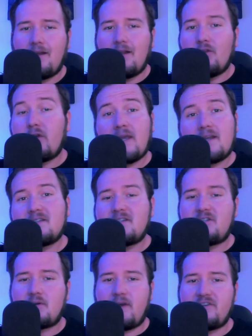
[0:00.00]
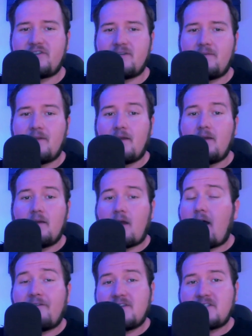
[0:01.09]
Looking at his situation,
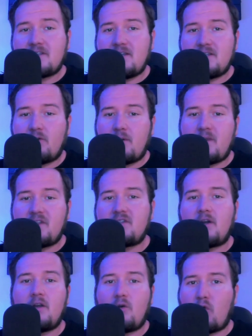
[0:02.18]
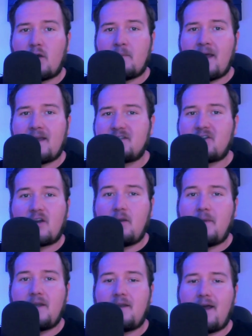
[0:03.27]
obviously he's going to be the starting quarterback. It's already
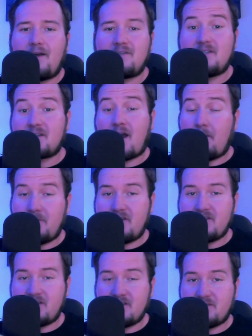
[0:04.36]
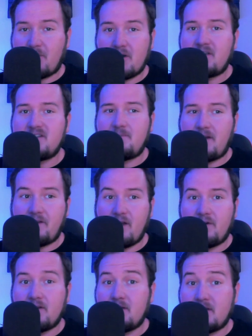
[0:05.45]
been announced. His competition is Marcus
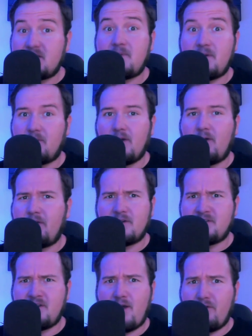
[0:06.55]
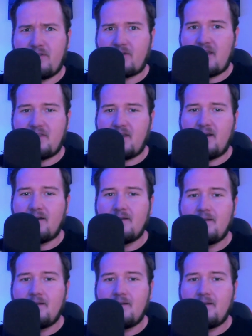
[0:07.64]
Mariota. Let's be real, there's no threat there.